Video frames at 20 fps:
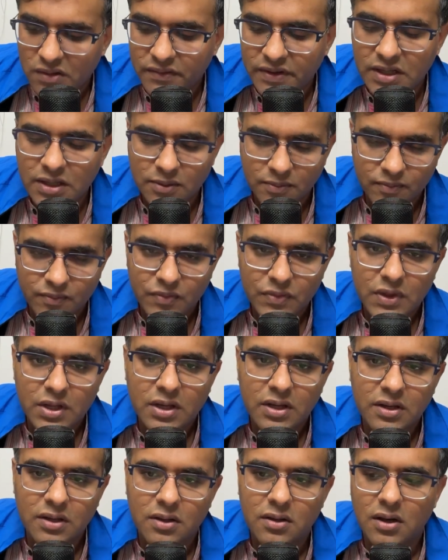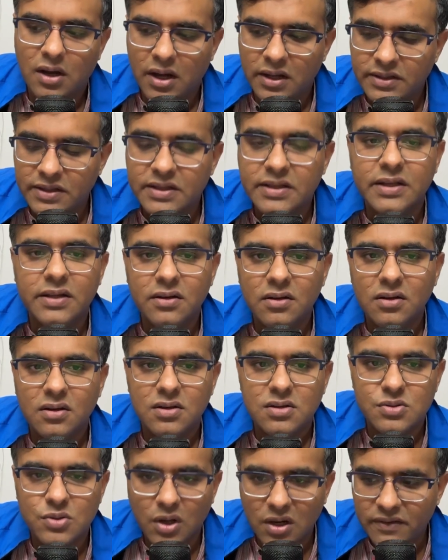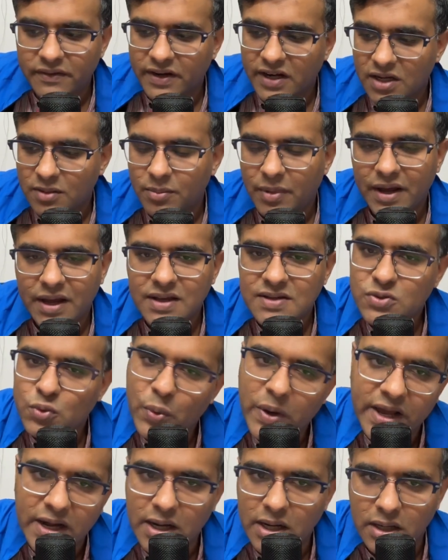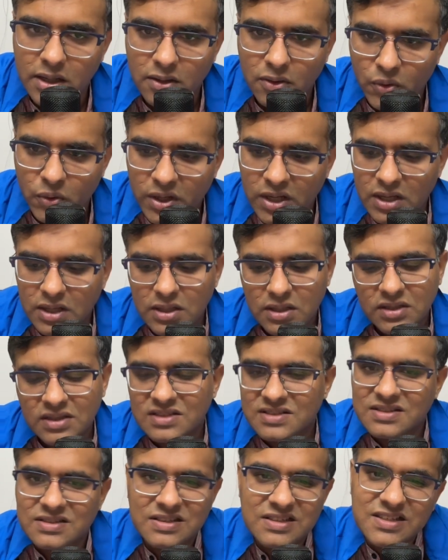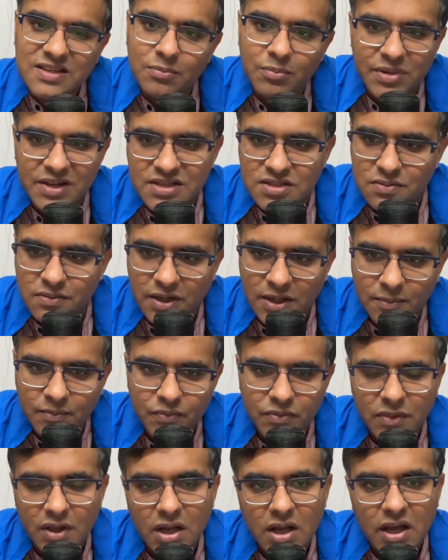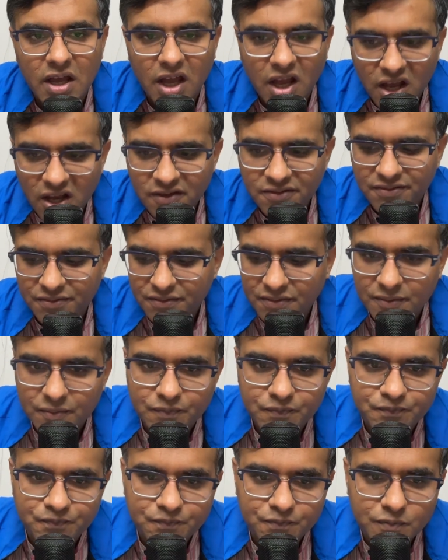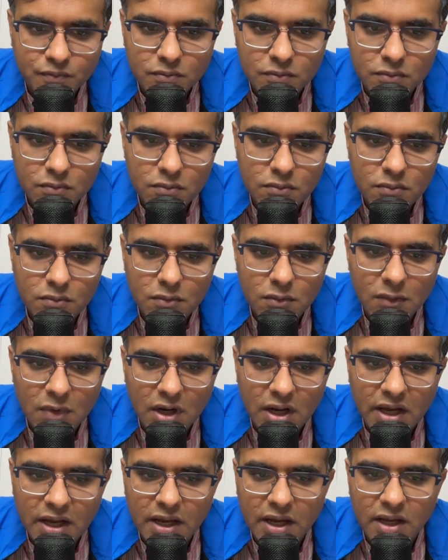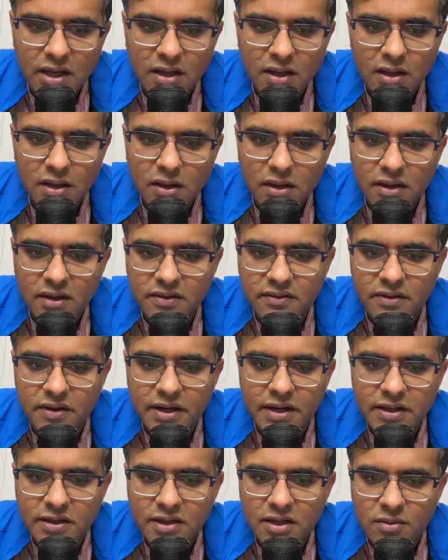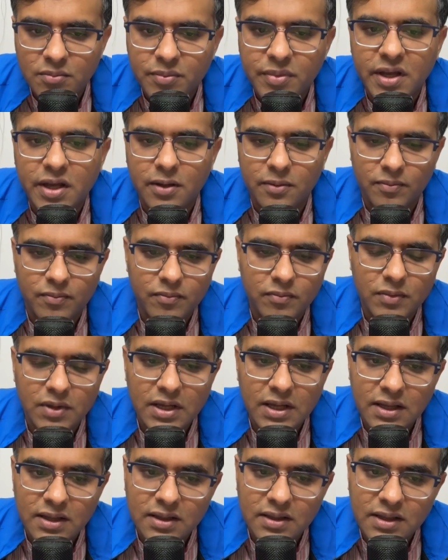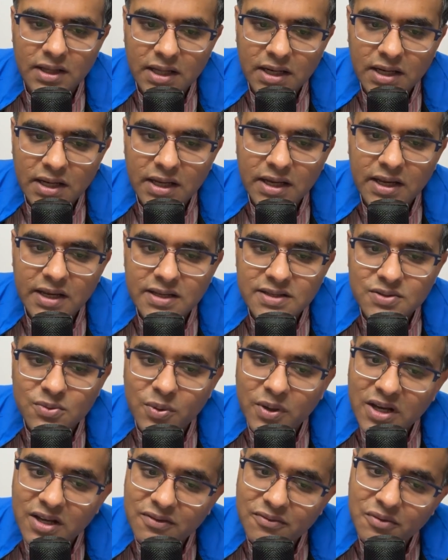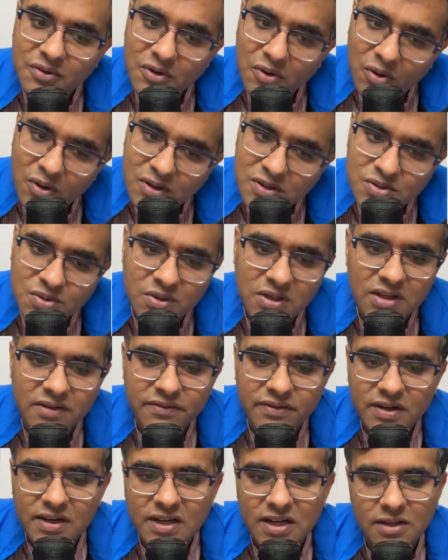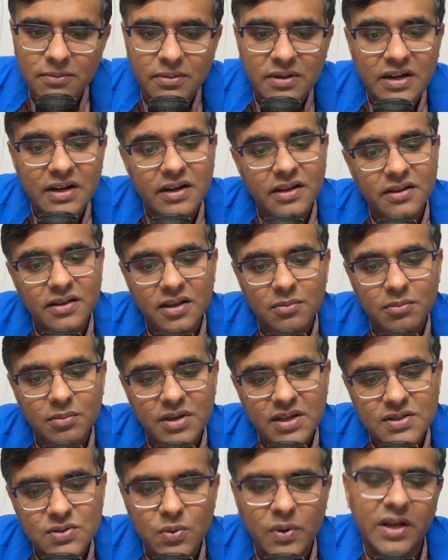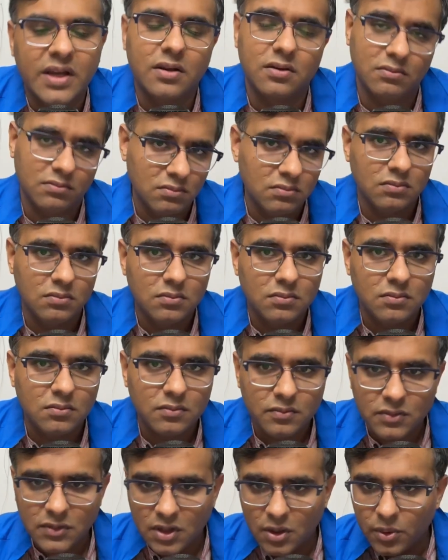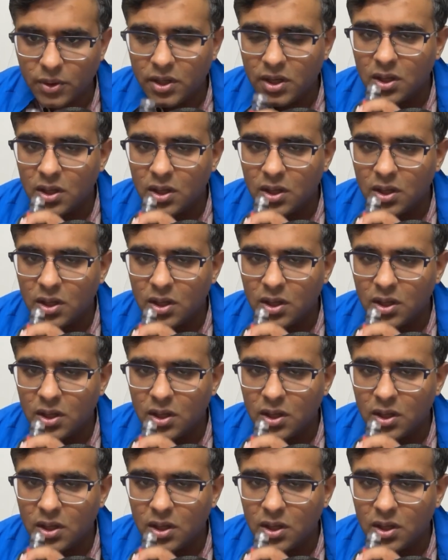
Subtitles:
it other than solving it by squaring it. Okay, this is the simplest way. If a is greater than b, then a square would also definitely be greater than b square. Okay,